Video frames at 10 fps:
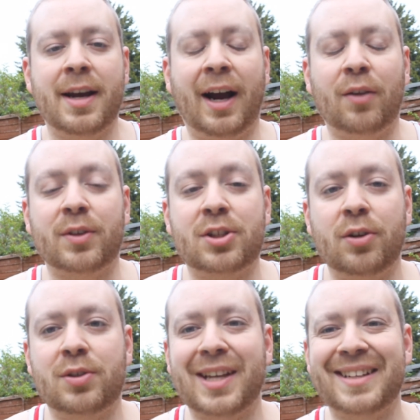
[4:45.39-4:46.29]
Now, the
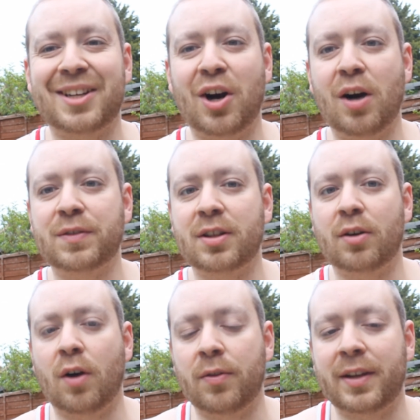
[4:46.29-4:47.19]
two centre halves that
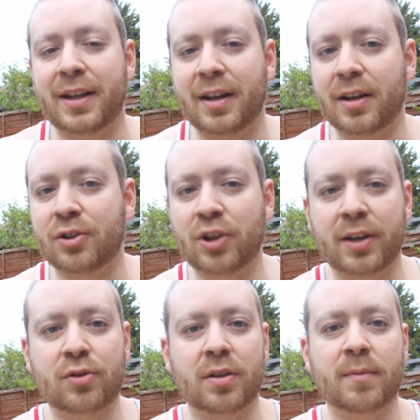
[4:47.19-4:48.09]
are on the
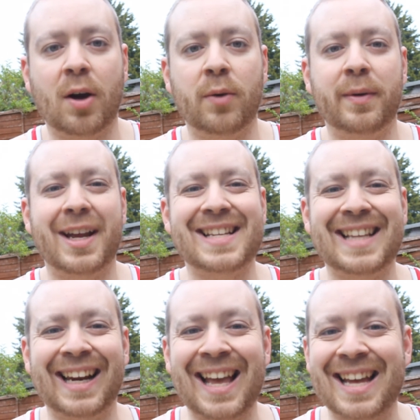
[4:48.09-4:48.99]
agenda at the moment,
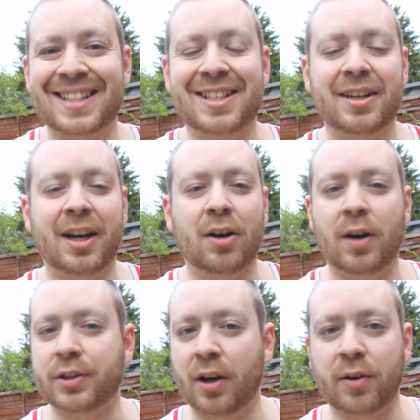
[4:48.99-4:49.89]
De Ligt. Now,
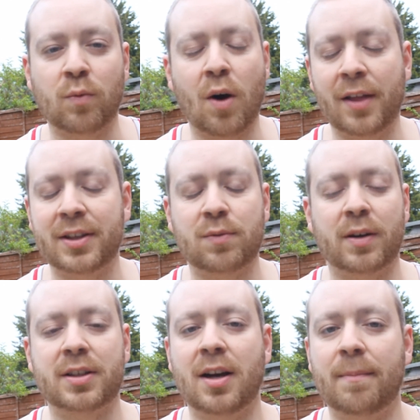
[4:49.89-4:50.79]
I don't know why this
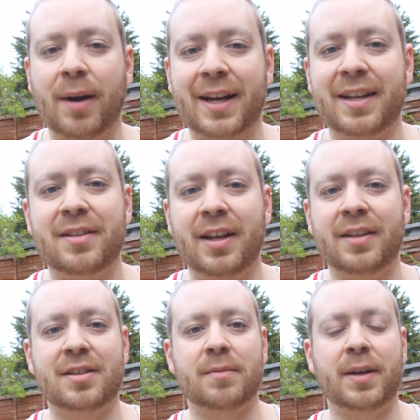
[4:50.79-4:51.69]
one has come back in,
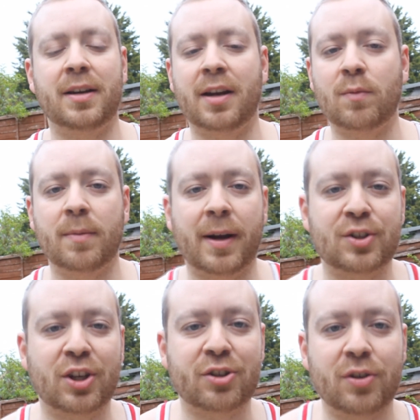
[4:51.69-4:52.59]
into being linked with
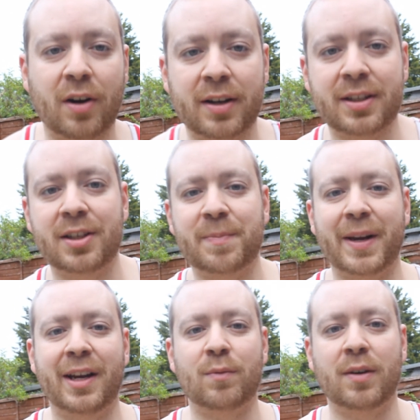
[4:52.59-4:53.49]
Manchester United. He's
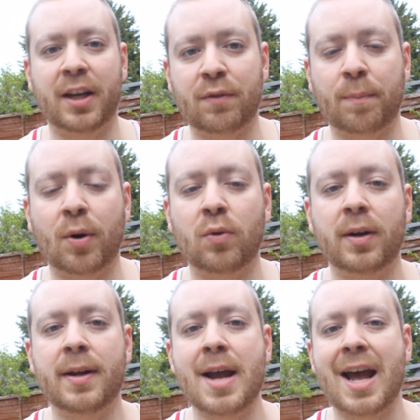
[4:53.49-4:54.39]
been linked with Liverpool,
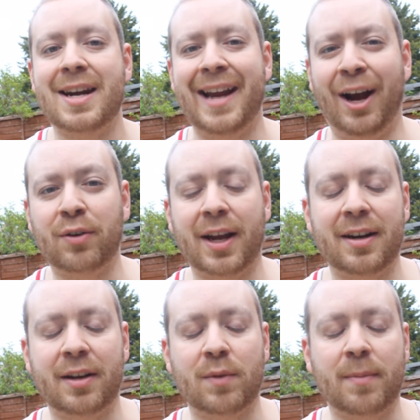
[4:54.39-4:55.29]
now
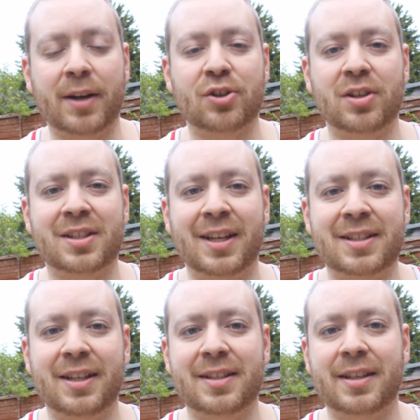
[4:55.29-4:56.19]
getting linked with Manchester
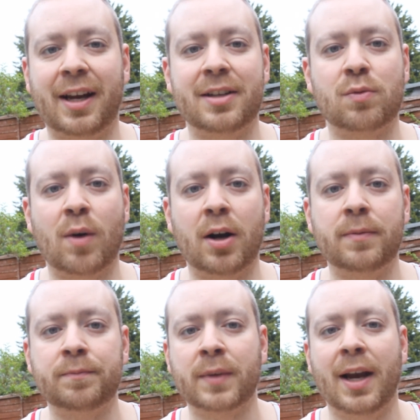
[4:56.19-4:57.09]
City today as
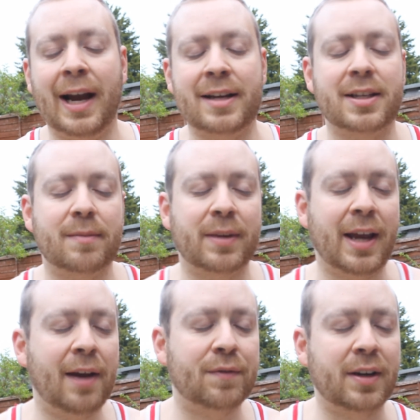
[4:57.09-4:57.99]
well, and been
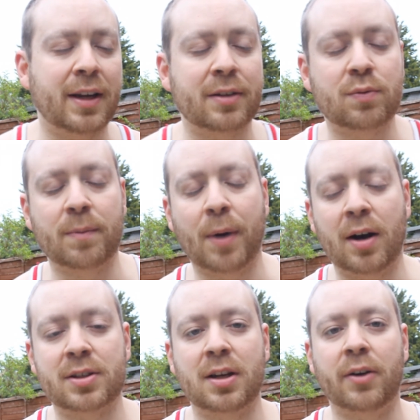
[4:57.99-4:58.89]
heavily linked with
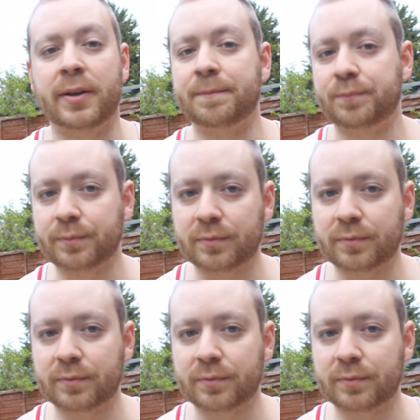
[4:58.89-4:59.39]
Barcelona.